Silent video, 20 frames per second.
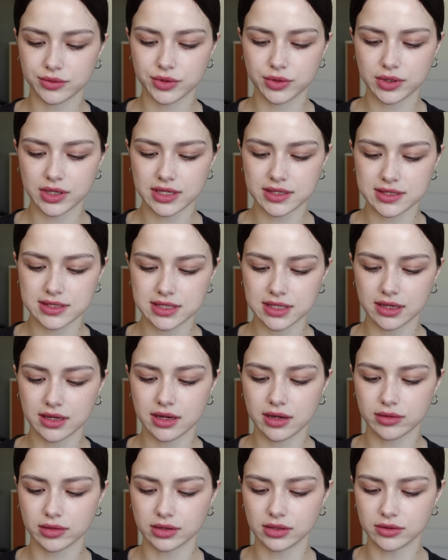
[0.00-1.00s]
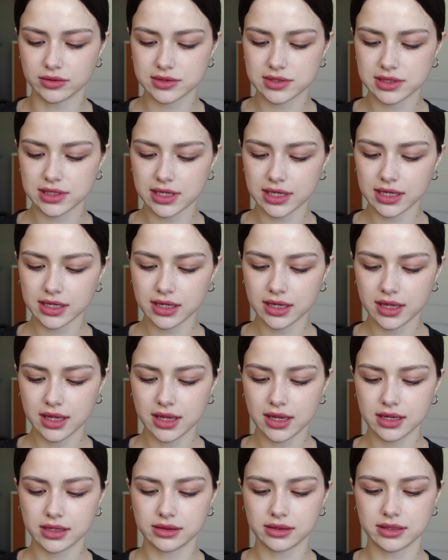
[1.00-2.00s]
you can see how it looks like.
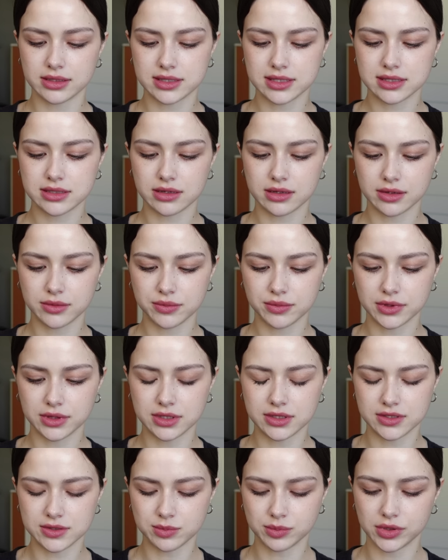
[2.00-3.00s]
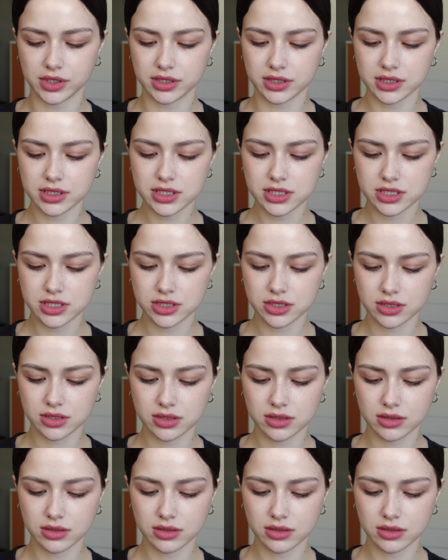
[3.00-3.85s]
Let's start with this blush.